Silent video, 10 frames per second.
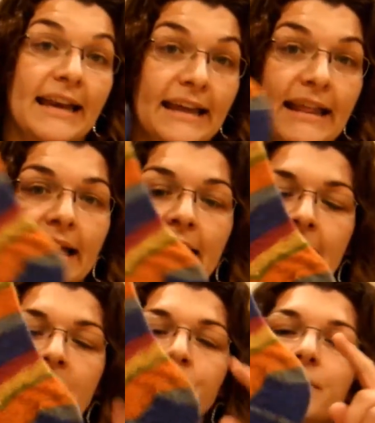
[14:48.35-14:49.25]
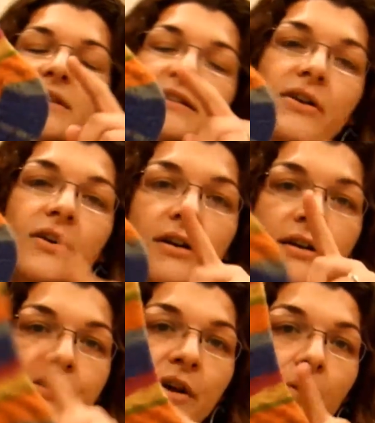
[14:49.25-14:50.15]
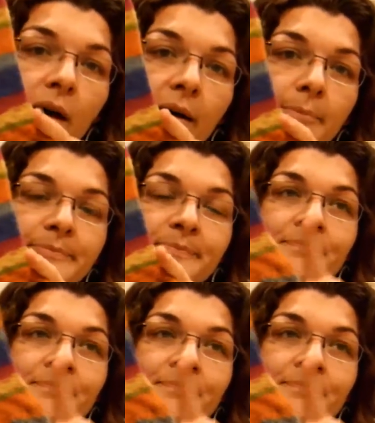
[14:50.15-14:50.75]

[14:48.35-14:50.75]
anything. So these are toe up,